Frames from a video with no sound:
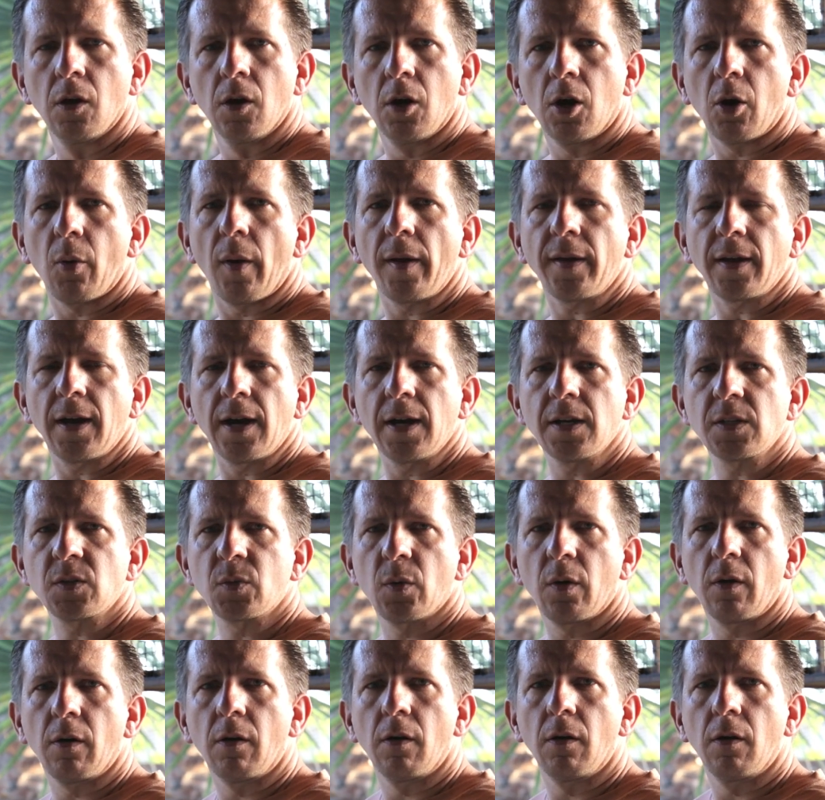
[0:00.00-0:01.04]
Alright guys,
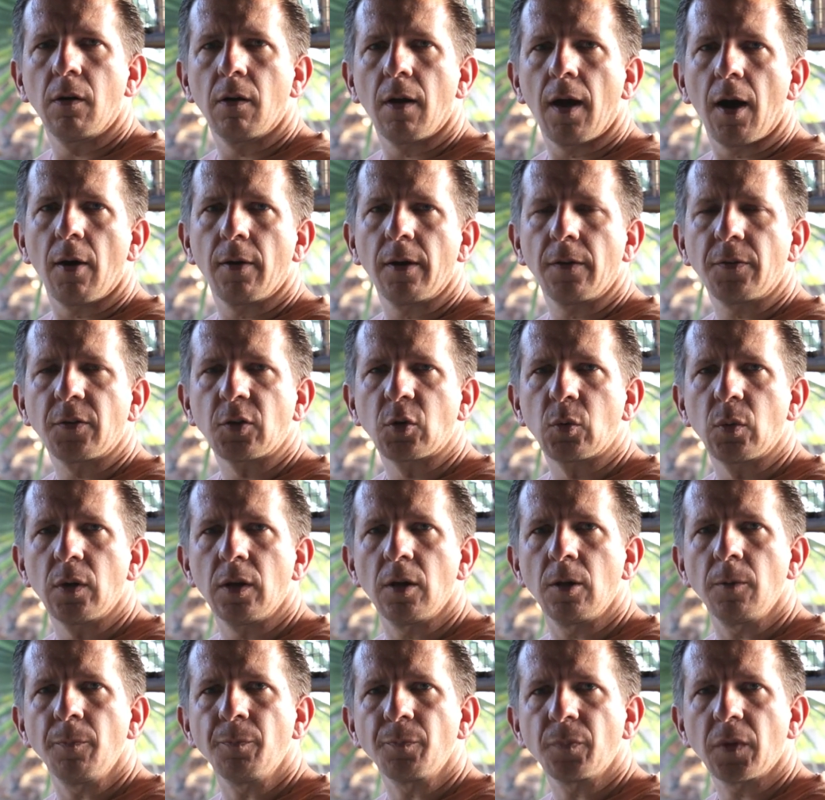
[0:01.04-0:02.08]
we're out at the
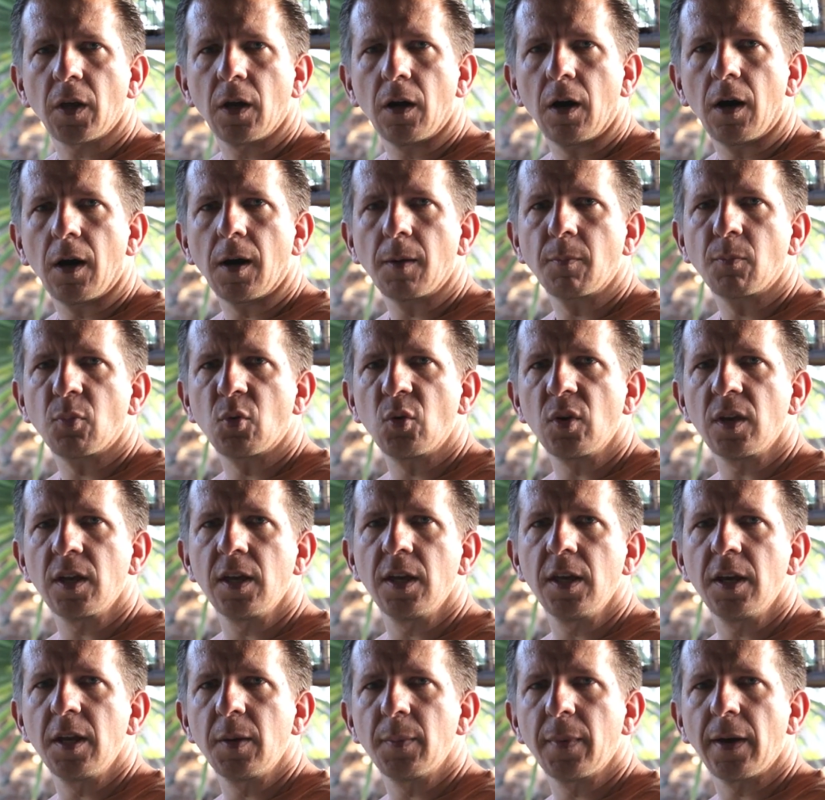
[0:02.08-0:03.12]
grill. I'm
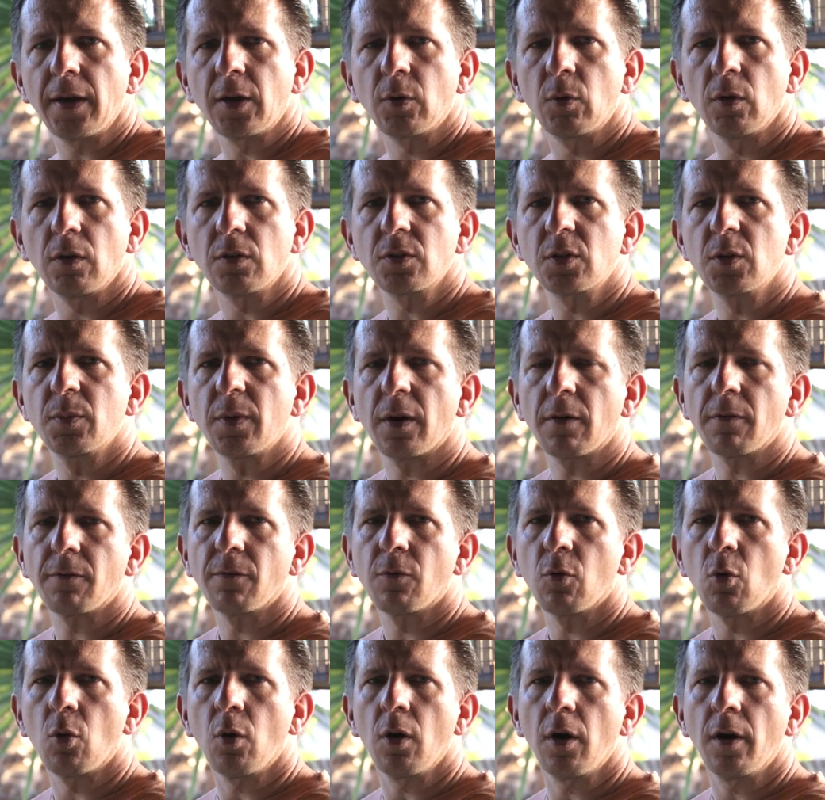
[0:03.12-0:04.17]
preheating my grill to about
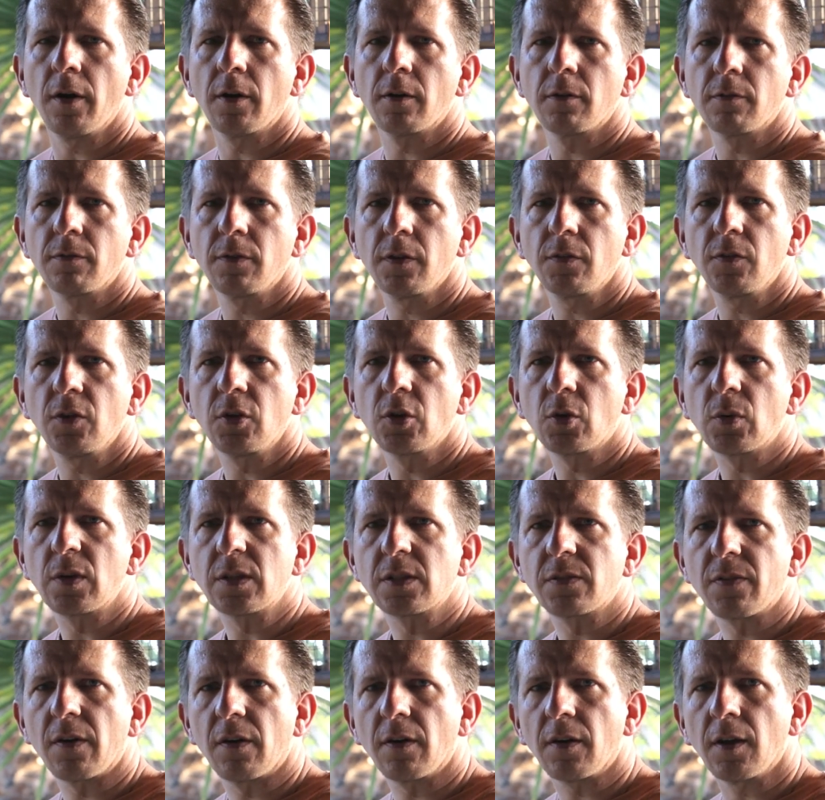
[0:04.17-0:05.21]
450 degrees
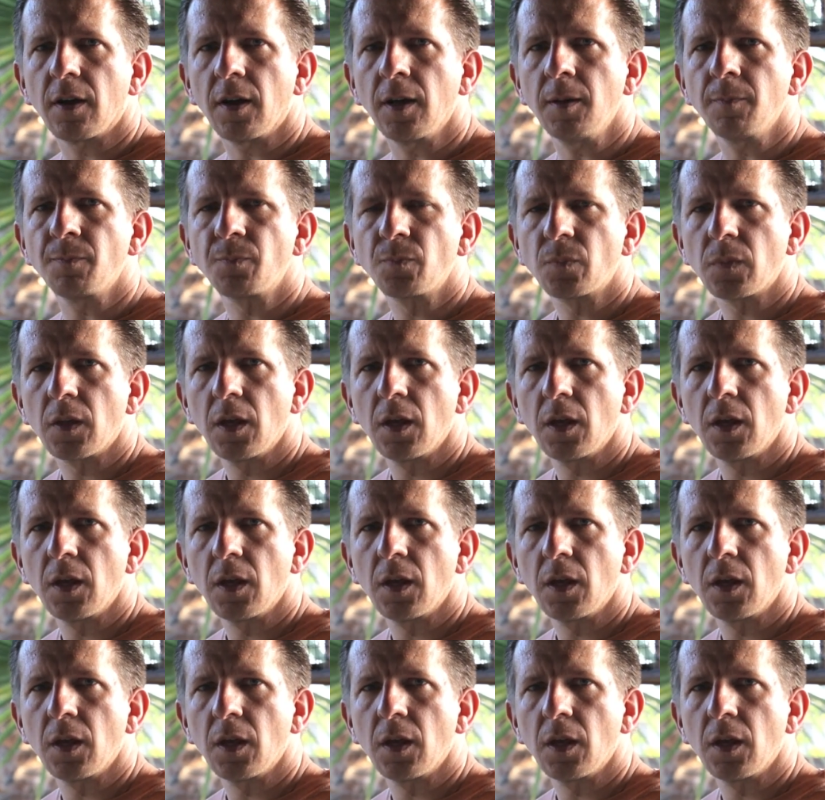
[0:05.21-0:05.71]
Fahrenheit.